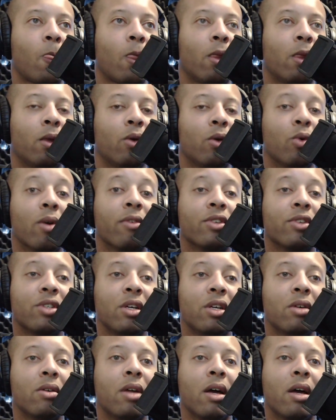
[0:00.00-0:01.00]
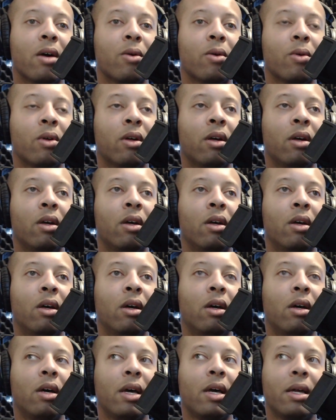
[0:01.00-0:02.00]
whoever's here now,
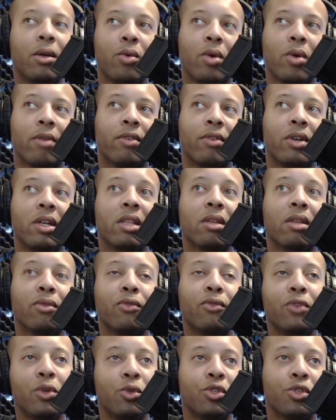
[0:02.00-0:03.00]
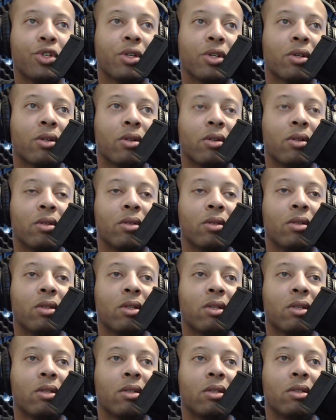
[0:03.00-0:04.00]
and whoever in the future
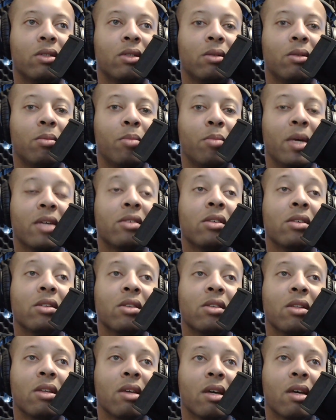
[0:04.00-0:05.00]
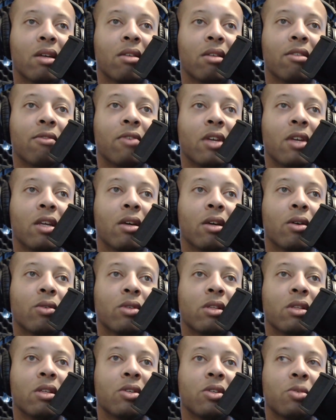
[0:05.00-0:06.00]
makes it to the end of the video to
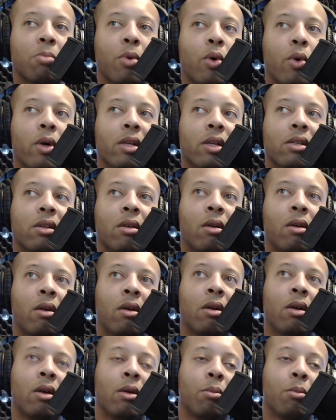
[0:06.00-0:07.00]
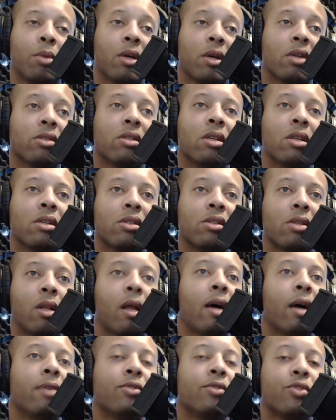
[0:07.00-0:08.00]
this point, because this
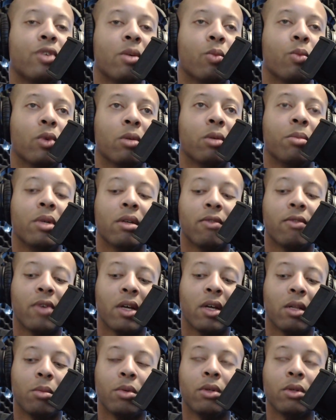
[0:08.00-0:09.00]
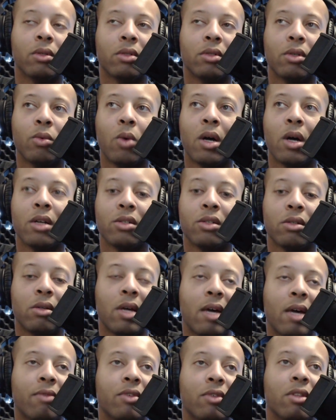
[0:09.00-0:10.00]
live stream will be available to watch
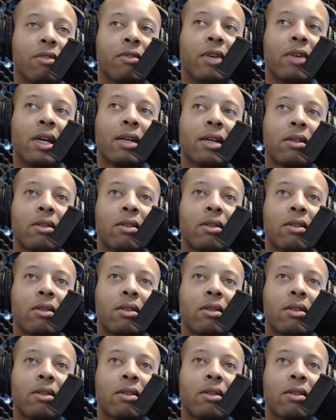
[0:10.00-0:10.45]
after the fact